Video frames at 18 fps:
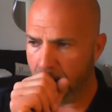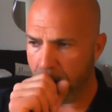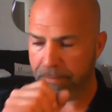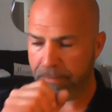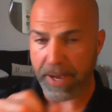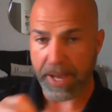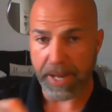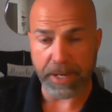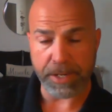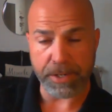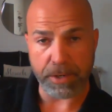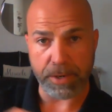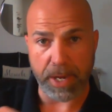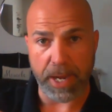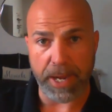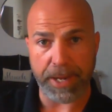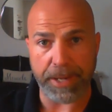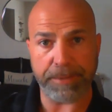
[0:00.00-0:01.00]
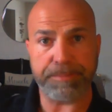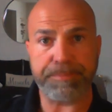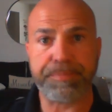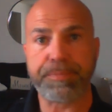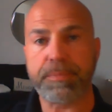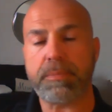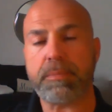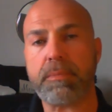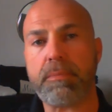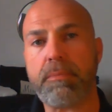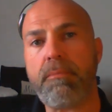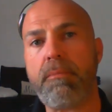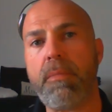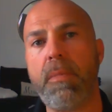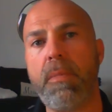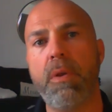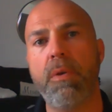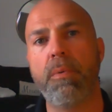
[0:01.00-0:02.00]
fat in your diet
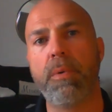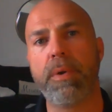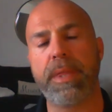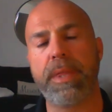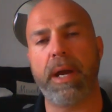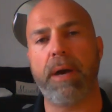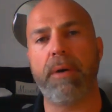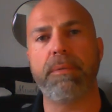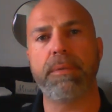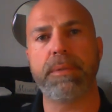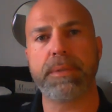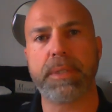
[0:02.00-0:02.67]
without